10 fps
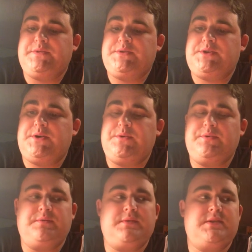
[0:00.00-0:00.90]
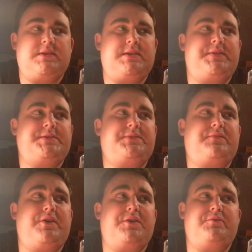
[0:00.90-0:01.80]
So it's
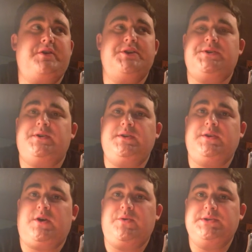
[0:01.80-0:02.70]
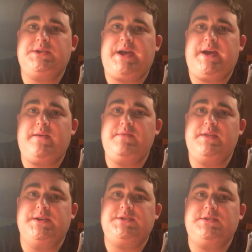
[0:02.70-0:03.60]
very reassuring to always have
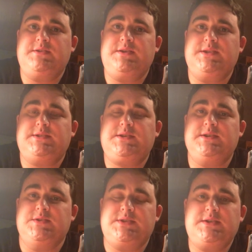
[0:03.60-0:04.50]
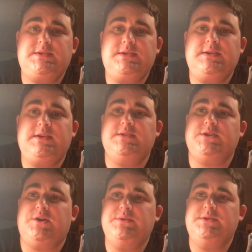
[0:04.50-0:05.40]
this. It's consistent.
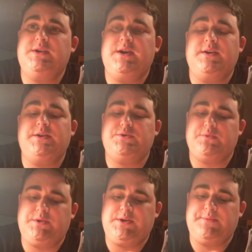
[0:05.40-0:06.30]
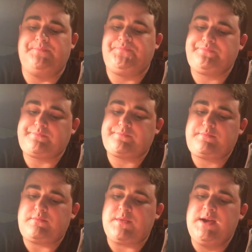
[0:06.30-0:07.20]
It's always there. It's really good.
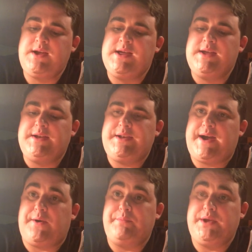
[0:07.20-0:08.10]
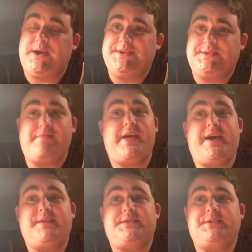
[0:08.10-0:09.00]
Now, because of
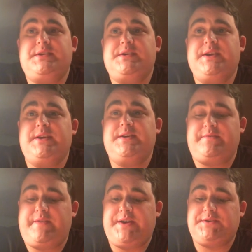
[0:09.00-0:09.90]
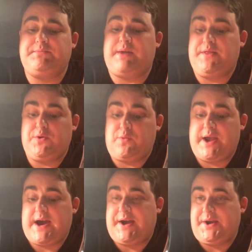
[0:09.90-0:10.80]
that, it affects the
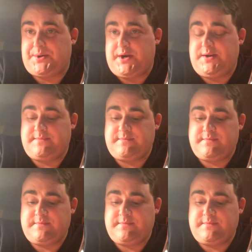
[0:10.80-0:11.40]
way I grade.